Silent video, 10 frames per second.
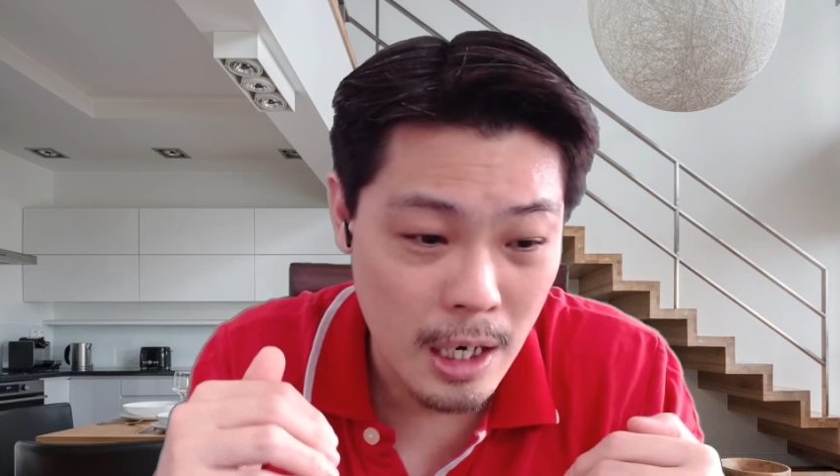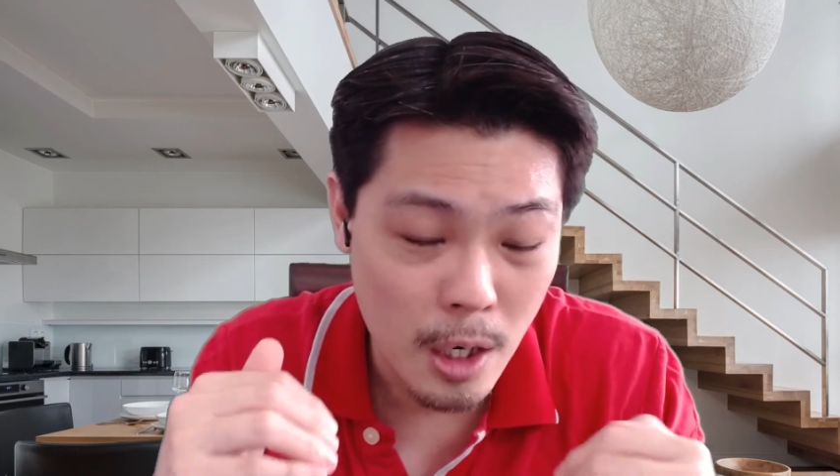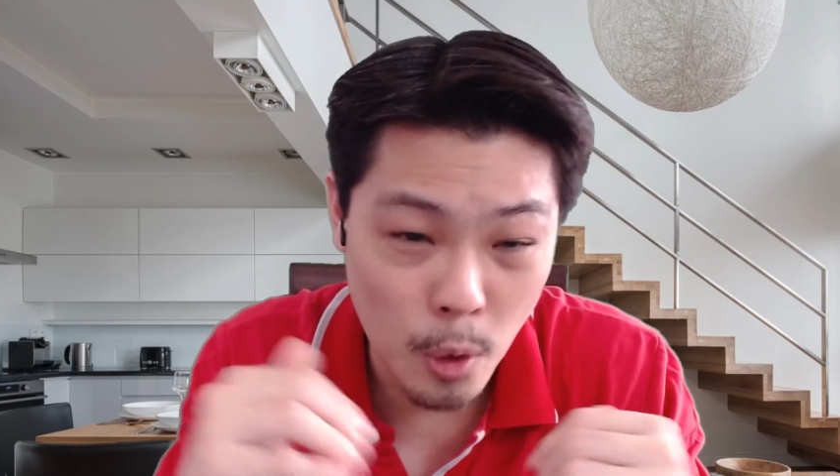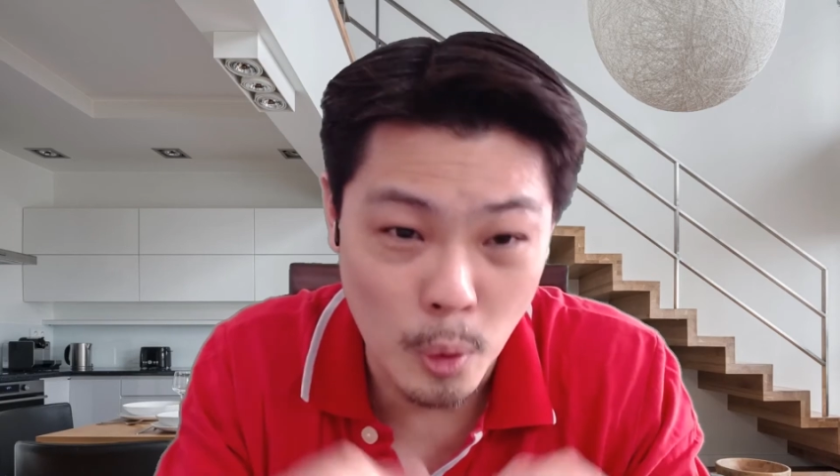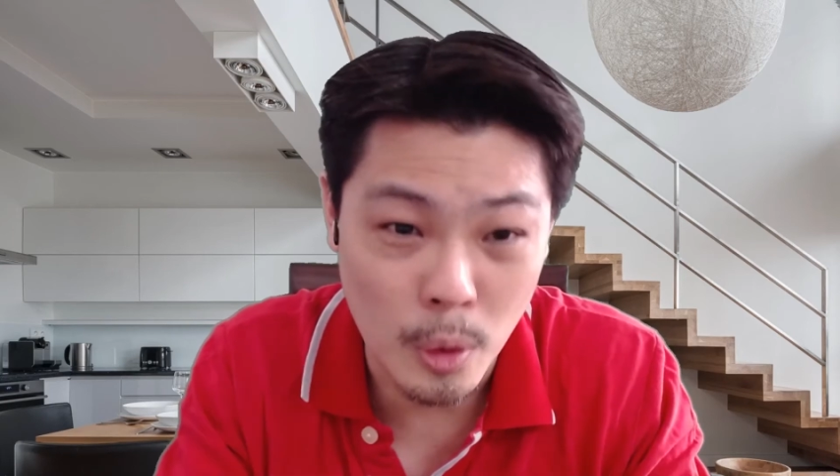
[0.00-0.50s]

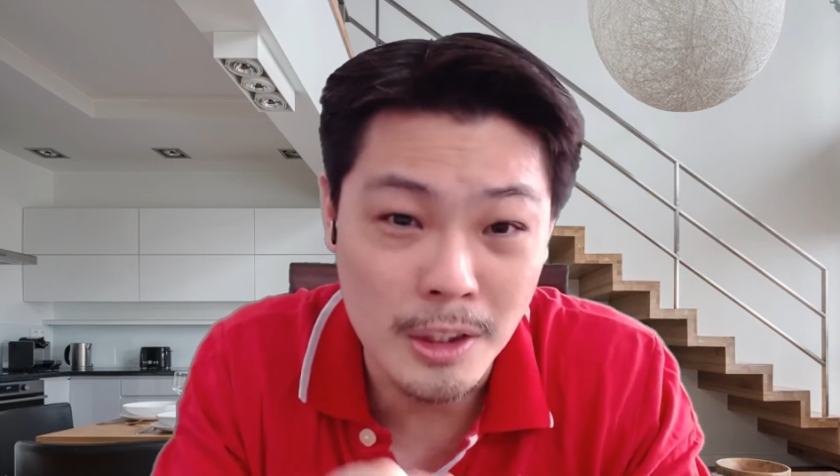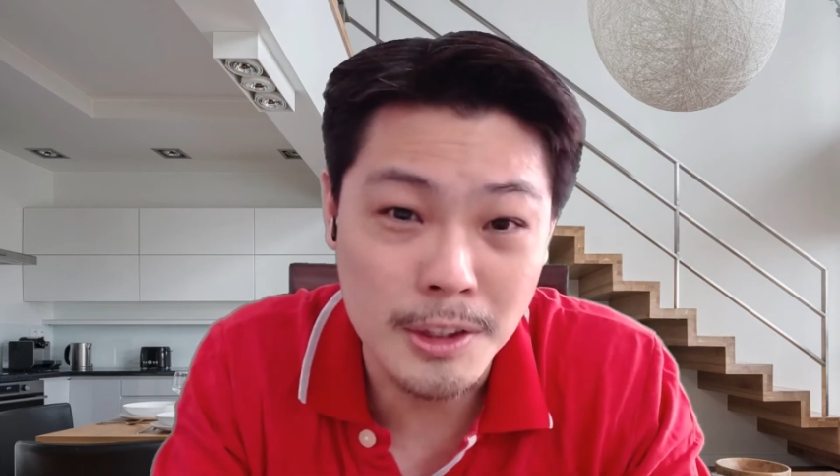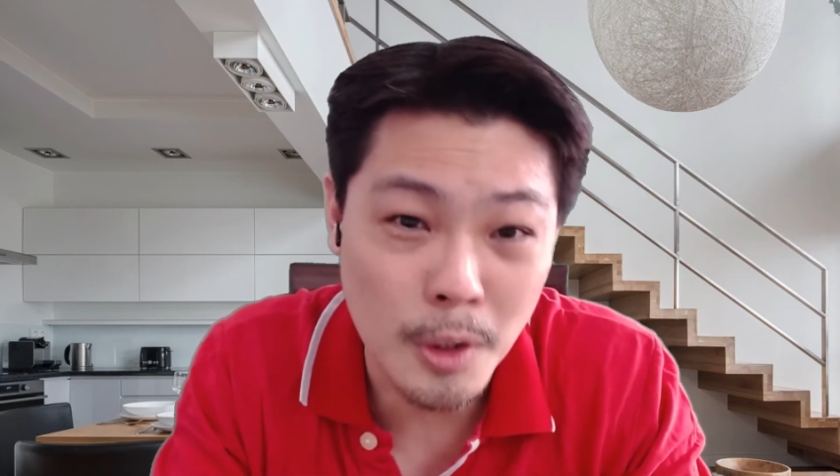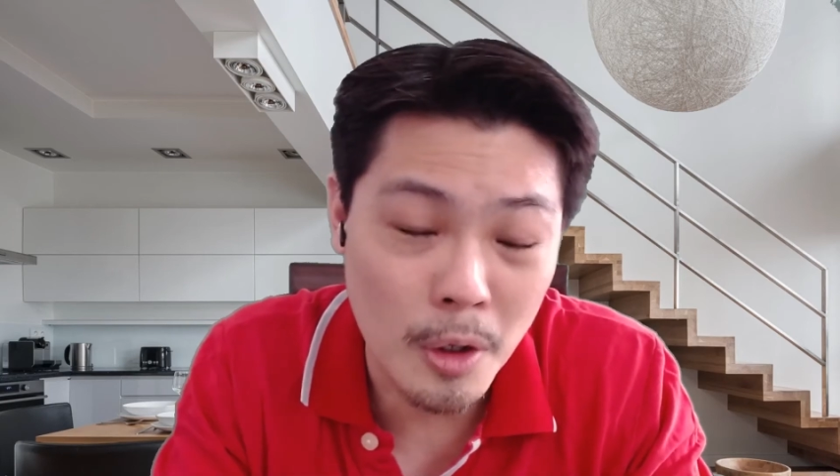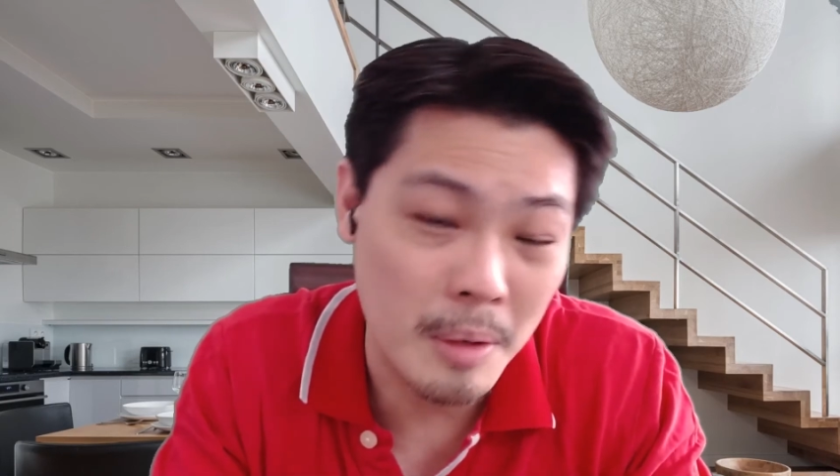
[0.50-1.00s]
local
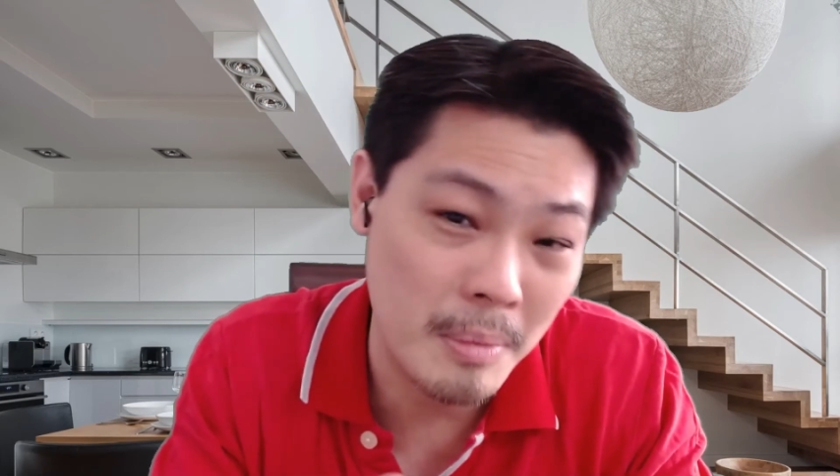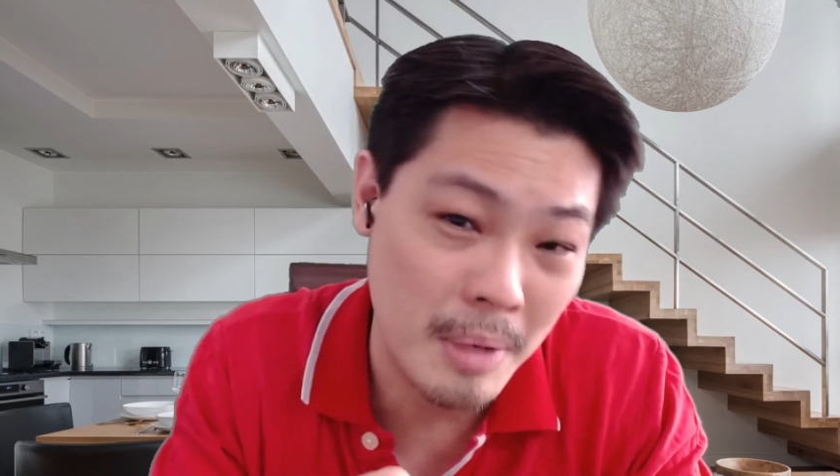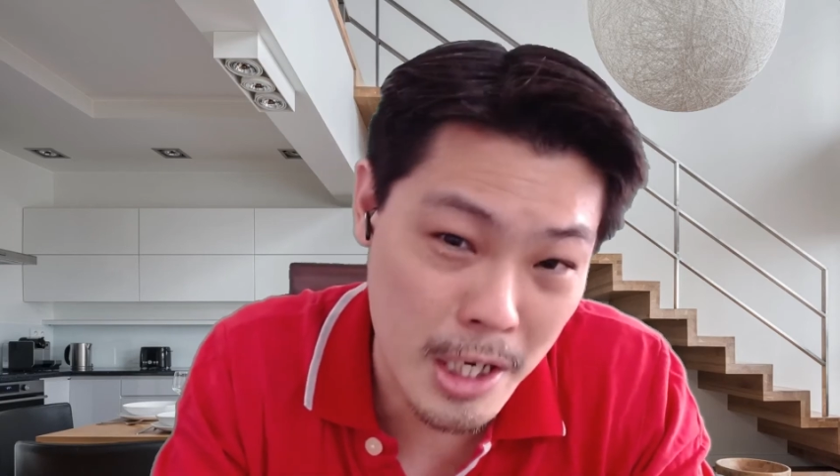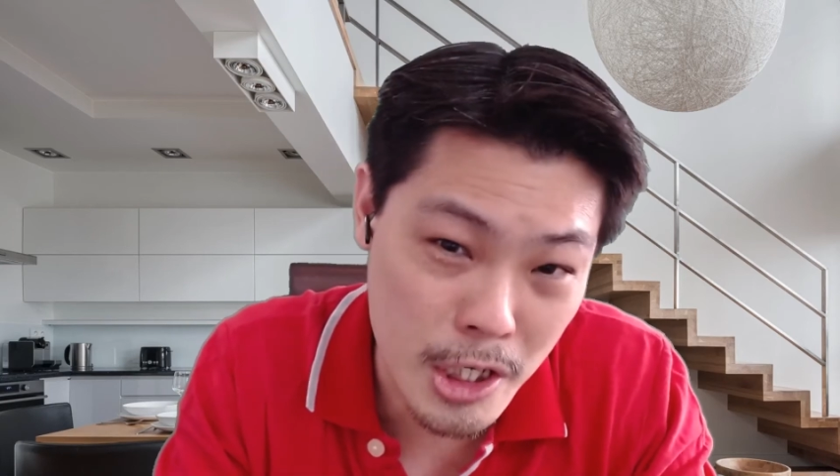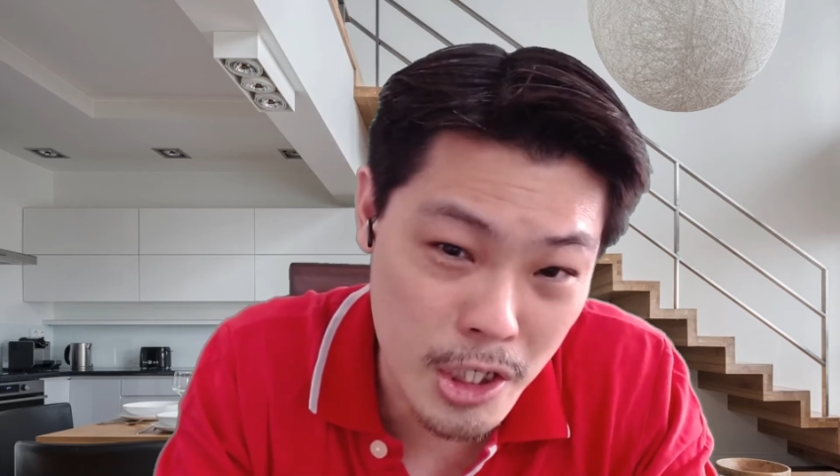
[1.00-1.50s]
store in
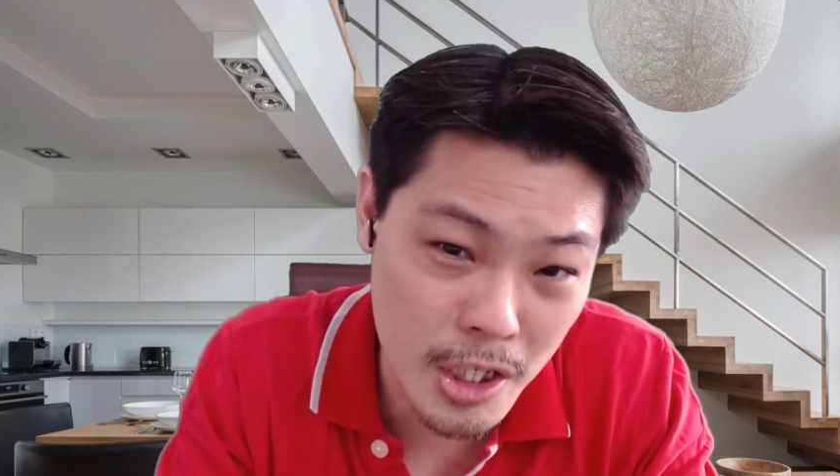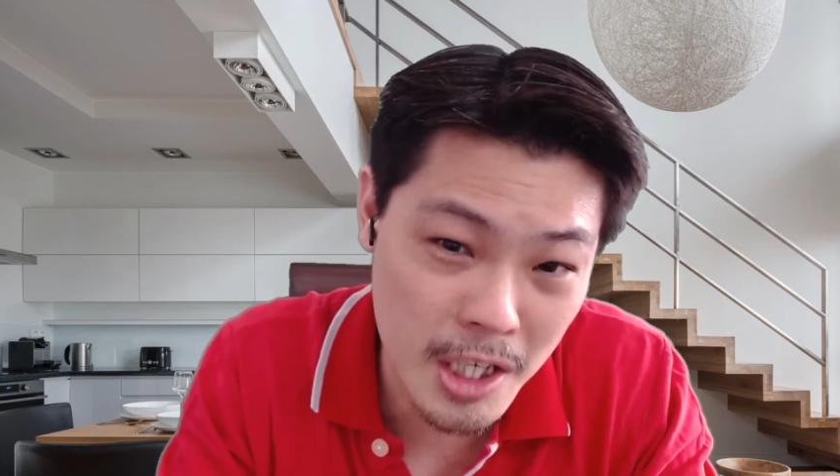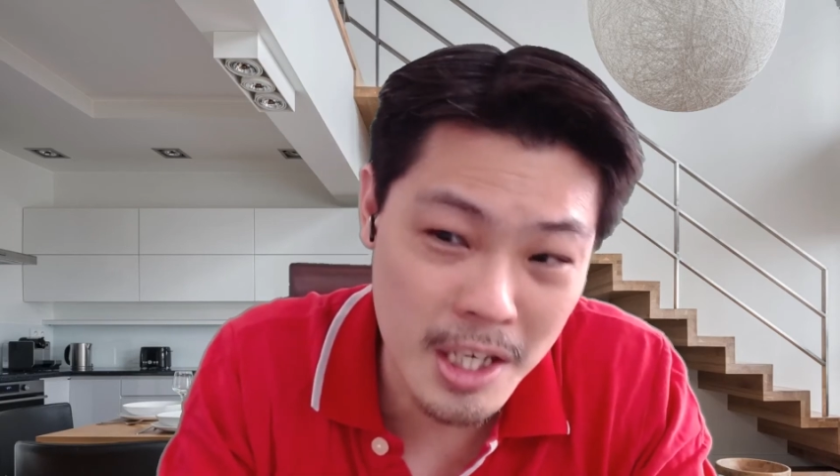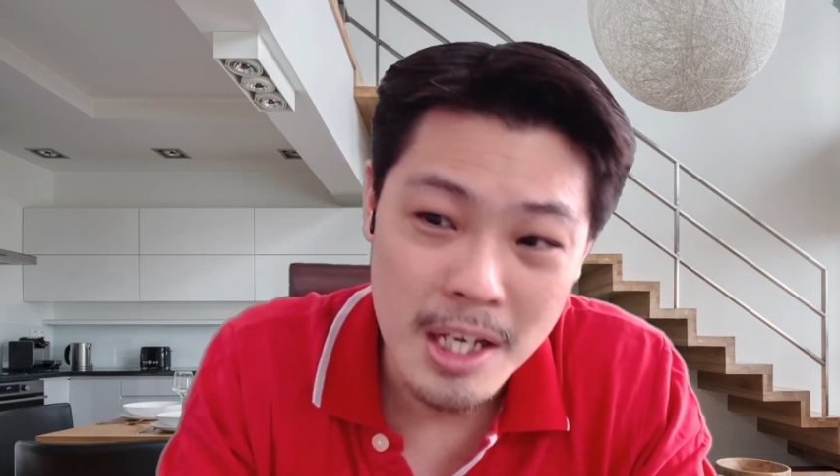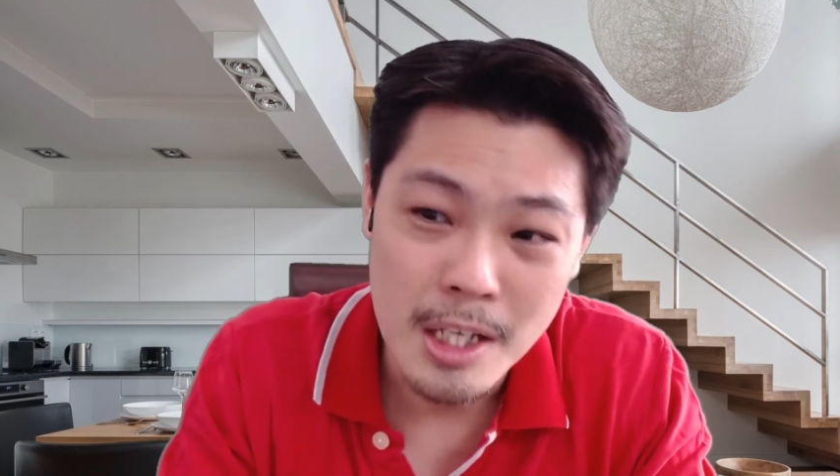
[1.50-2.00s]
Malaysia,